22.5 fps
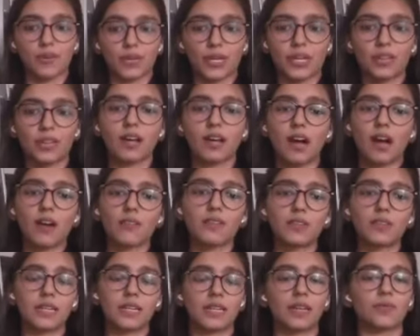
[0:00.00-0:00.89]
Okay, the
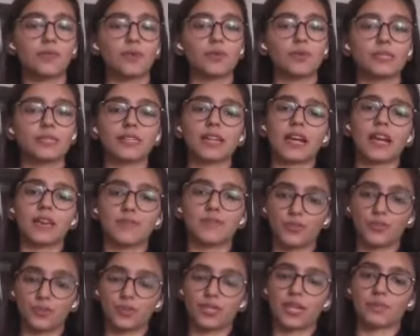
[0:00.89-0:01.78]
oven that I'm using, I
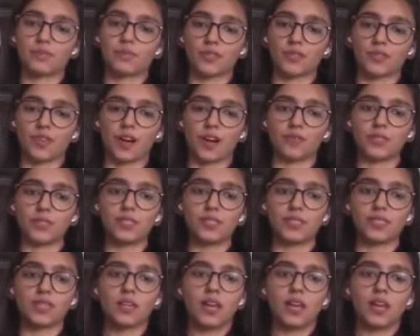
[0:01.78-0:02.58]
have 2 types of ovens.